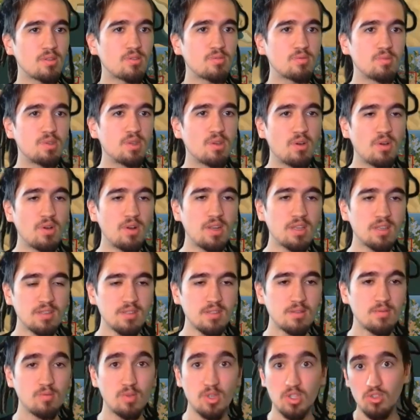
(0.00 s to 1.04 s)
to be
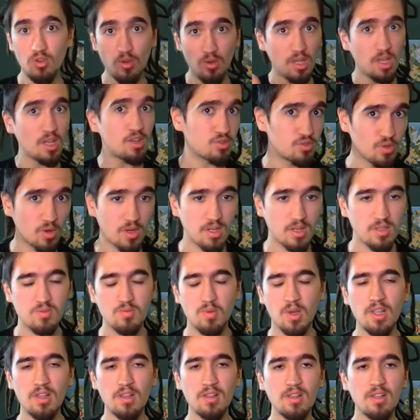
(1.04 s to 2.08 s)
honest, which you can join as
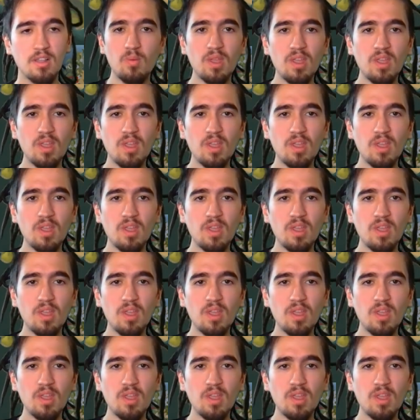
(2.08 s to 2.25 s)
well,